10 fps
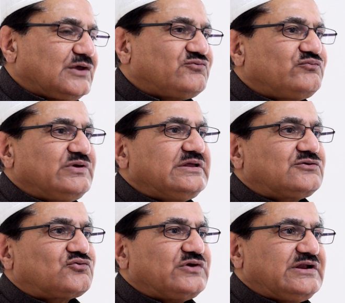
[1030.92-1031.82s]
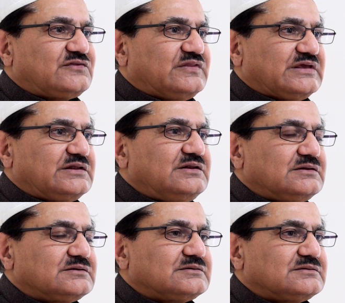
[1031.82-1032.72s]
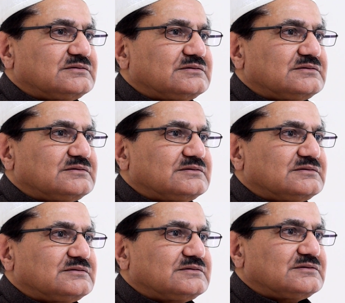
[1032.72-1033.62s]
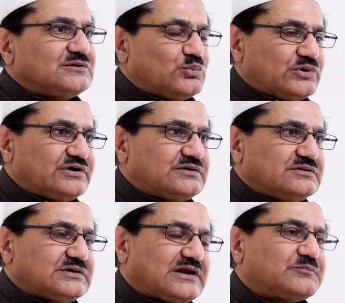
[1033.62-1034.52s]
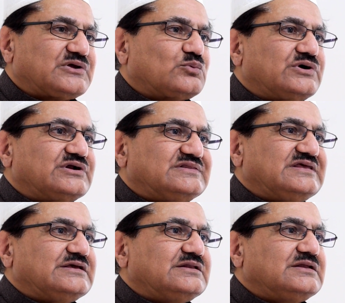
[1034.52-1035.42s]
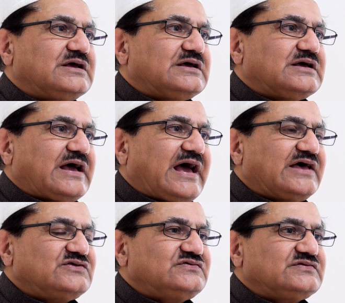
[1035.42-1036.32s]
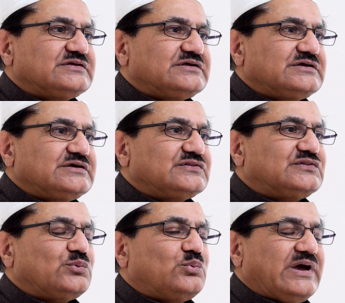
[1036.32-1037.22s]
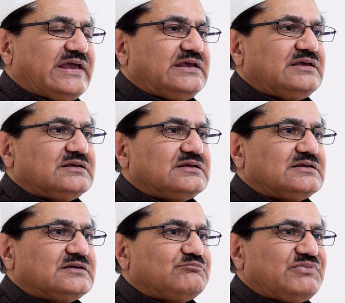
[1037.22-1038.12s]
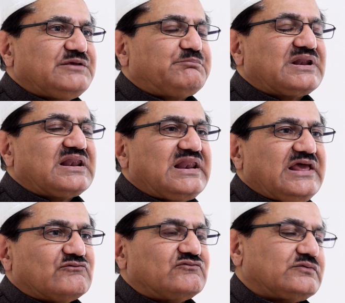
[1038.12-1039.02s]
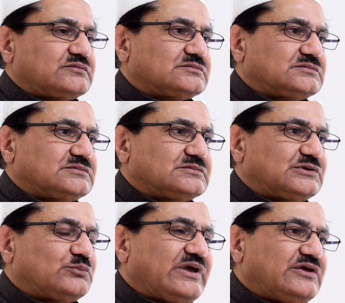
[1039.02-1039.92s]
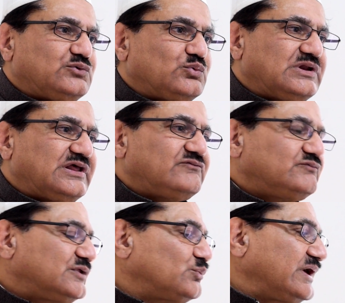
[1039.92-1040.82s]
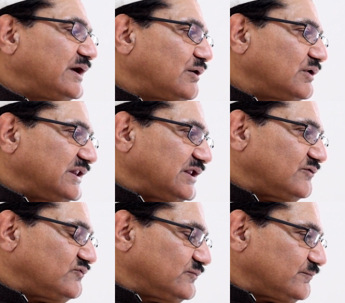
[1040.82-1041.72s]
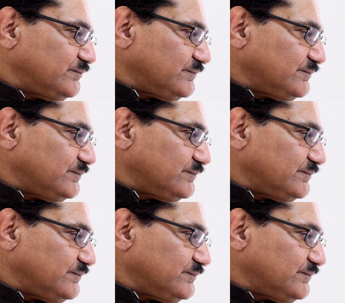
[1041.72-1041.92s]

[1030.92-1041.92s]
If we treat Deen, the Arabic word Deen, as the way people live, the way you live, the way I live,